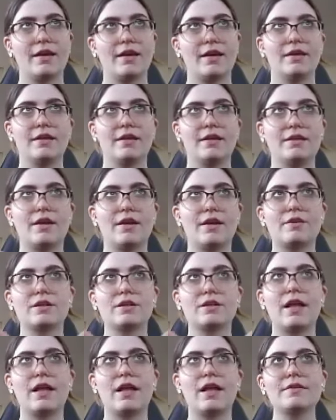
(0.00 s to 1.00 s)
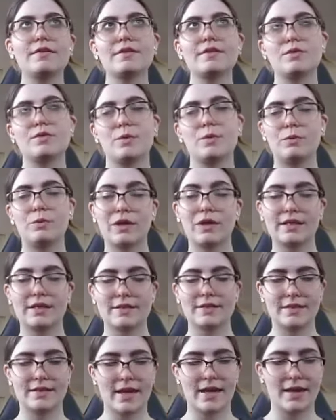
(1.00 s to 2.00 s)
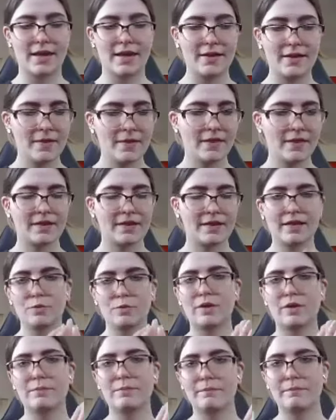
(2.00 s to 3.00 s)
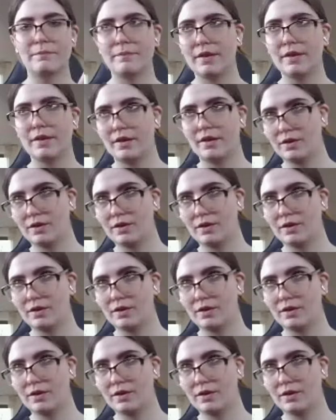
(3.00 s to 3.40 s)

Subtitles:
in our lives when we can say, like, can we,